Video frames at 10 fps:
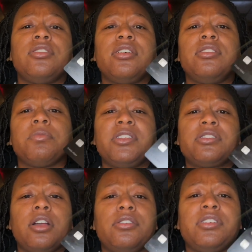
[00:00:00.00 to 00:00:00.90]
the
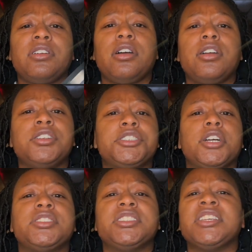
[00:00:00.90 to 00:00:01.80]
Ritz-Carlton card
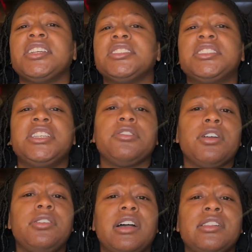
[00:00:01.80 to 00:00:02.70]
charges
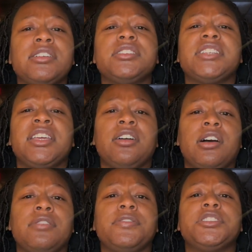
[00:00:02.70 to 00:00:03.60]
$0 and
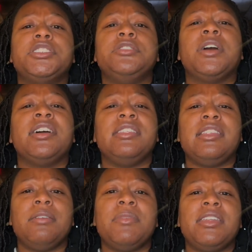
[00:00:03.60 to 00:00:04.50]
offers you
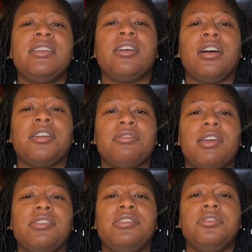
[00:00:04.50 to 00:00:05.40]
unlimited
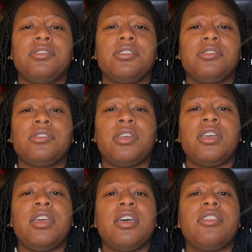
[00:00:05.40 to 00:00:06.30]
authorized users.
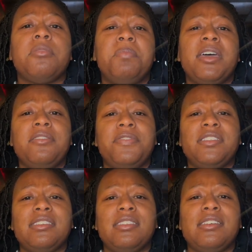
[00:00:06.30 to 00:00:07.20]
The benefit
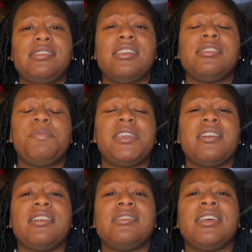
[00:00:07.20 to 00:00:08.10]
to this is
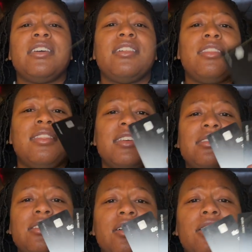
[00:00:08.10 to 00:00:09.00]
because
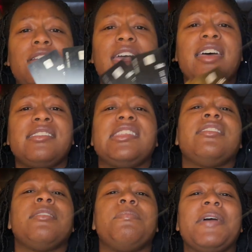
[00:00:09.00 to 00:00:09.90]
this card has
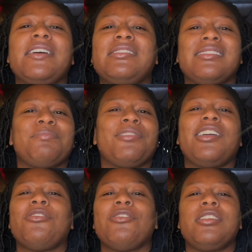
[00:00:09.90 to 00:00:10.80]
the best
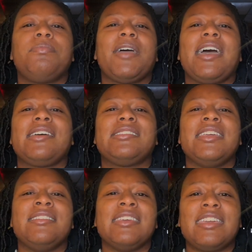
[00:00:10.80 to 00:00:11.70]
priority pass
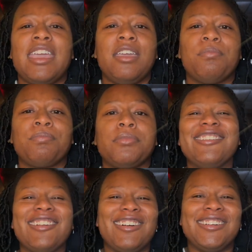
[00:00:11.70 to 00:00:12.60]
in the game.
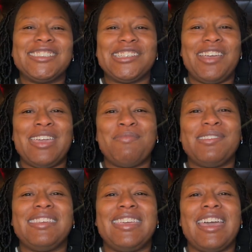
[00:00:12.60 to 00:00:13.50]
You're also able
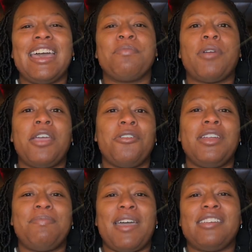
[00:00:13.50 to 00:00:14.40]
to get a
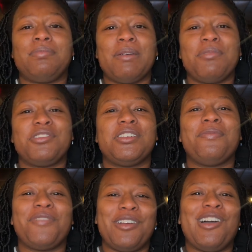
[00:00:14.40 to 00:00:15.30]
priority pass
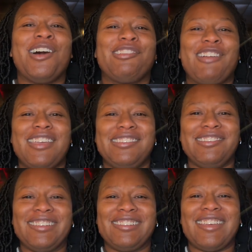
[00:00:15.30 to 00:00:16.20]
membership for your authorized
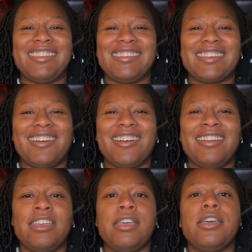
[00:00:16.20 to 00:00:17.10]
users on this card.
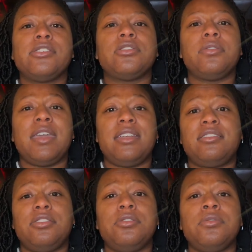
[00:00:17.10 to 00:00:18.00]
So they
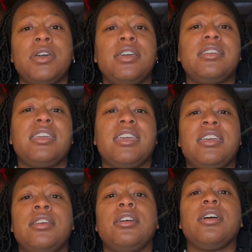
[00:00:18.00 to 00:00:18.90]
too can